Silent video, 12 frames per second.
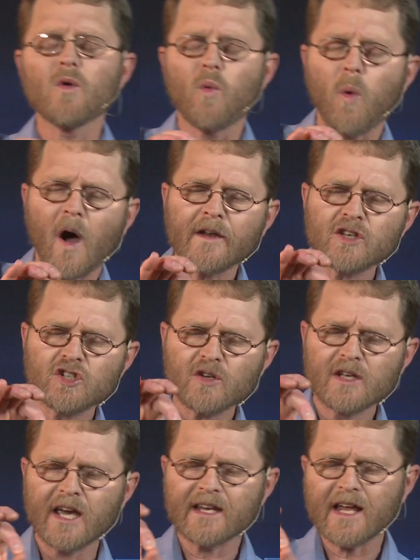want to
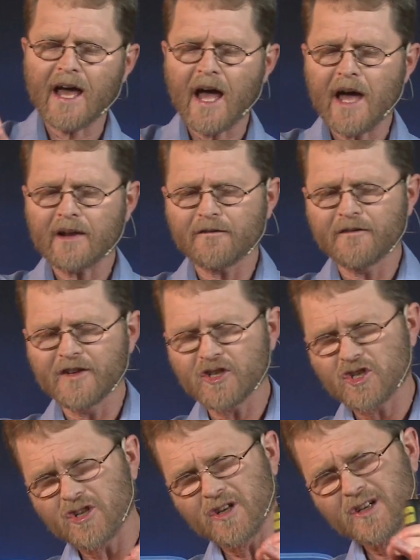get out of
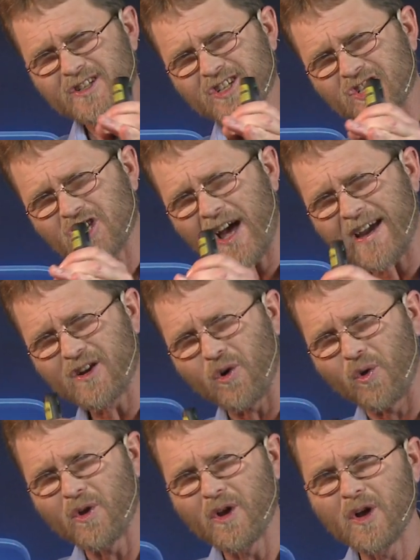this
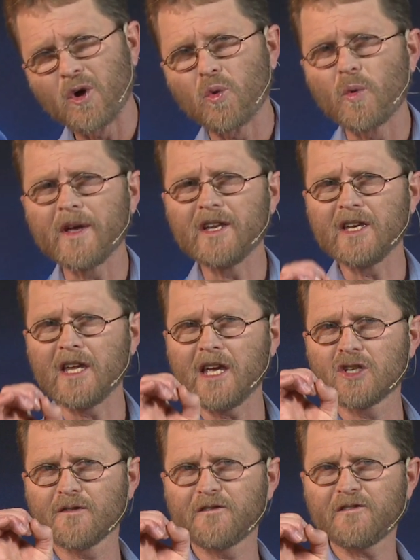cycle, we need
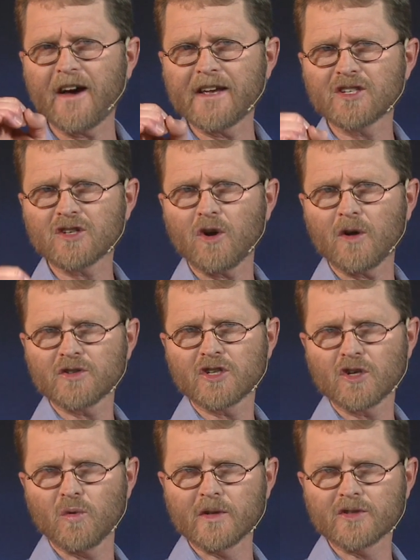to face
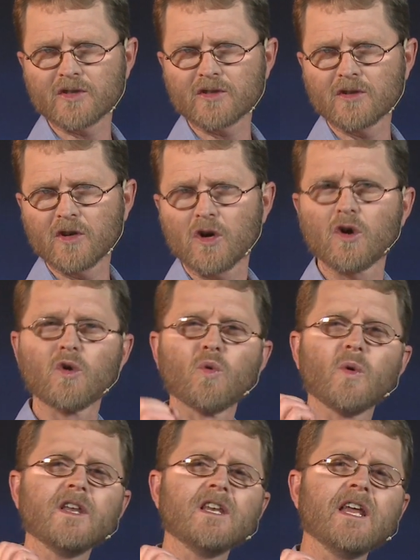consequence.
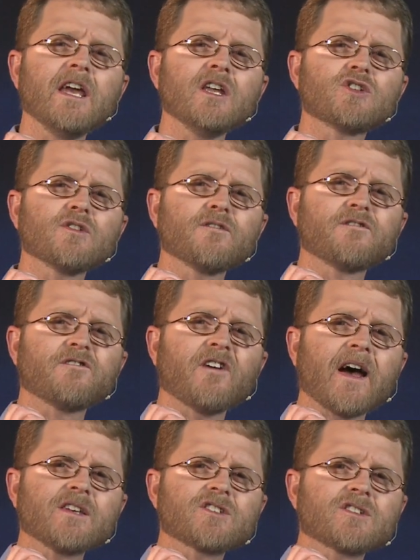We need to
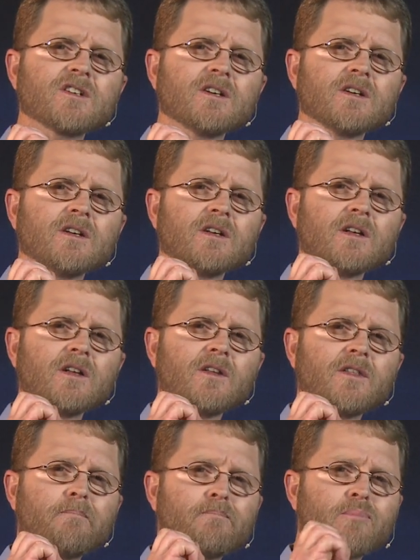face
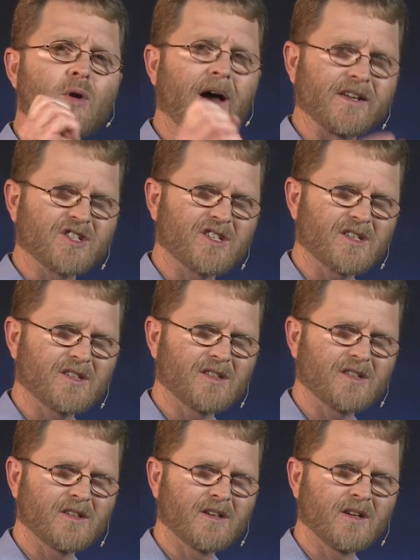the price.
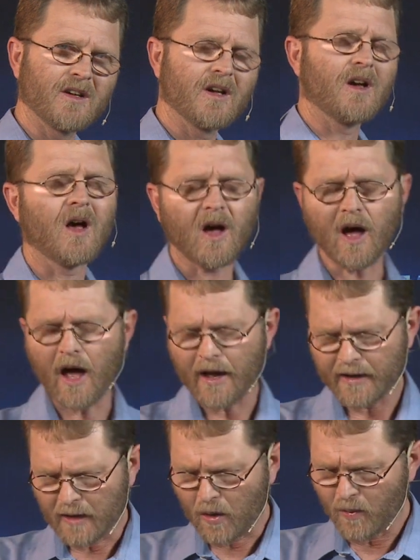
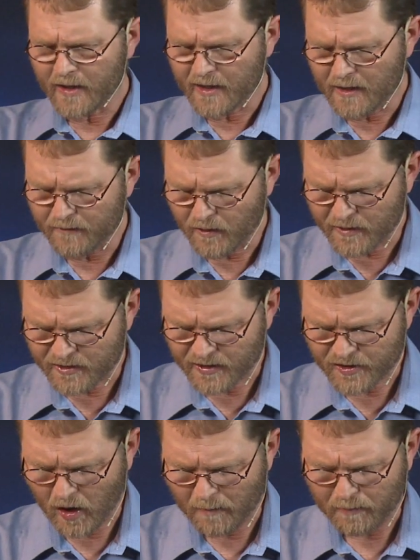I want to give you this
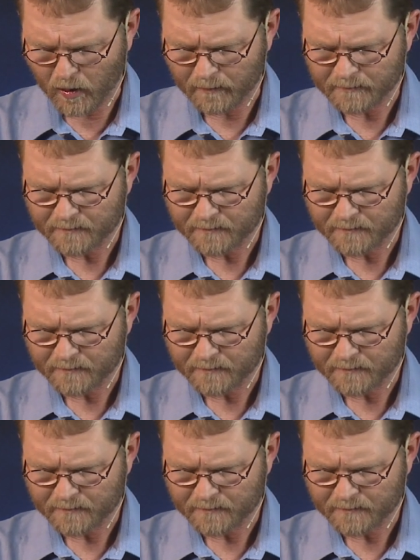example.